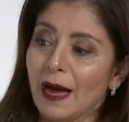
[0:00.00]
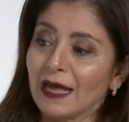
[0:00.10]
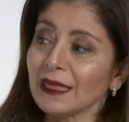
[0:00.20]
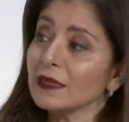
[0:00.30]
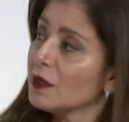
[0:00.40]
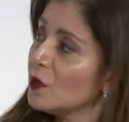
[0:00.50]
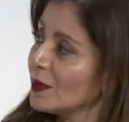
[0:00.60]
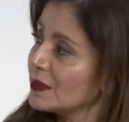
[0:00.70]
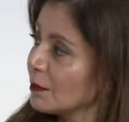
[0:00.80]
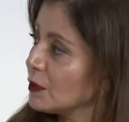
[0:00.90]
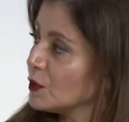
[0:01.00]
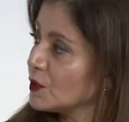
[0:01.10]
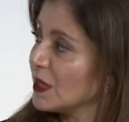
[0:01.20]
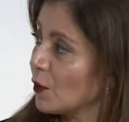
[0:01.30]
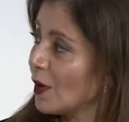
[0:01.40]
I think the
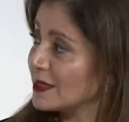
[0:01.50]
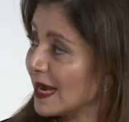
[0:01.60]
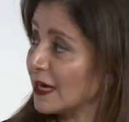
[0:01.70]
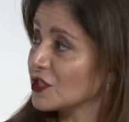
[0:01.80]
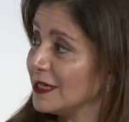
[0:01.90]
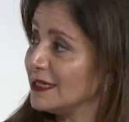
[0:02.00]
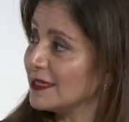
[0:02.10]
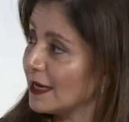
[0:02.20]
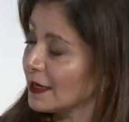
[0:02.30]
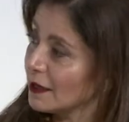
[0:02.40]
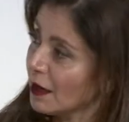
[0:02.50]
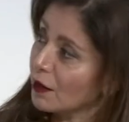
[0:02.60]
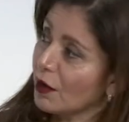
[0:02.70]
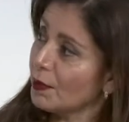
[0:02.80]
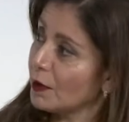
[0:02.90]
UNWTO has actually taken a
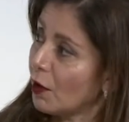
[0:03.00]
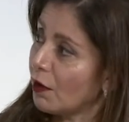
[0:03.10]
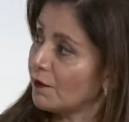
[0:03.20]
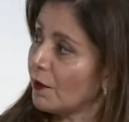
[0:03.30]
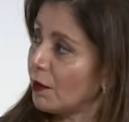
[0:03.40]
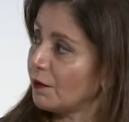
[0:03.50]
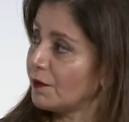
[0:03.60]
couple of